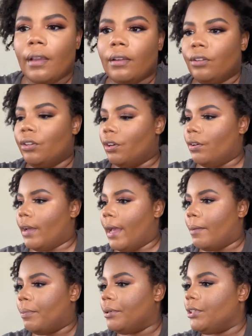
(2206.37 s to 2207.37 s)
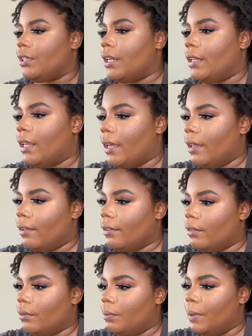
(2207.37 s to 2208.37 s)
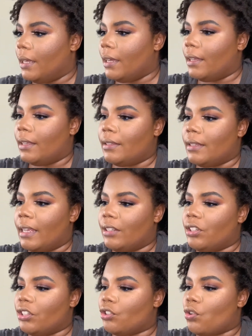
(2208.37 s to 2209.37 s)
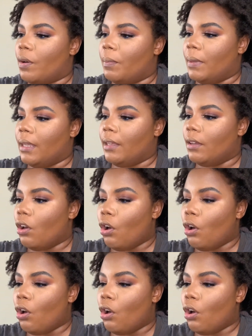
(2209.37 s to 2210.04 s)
you know, I appreciate that, because it just taught me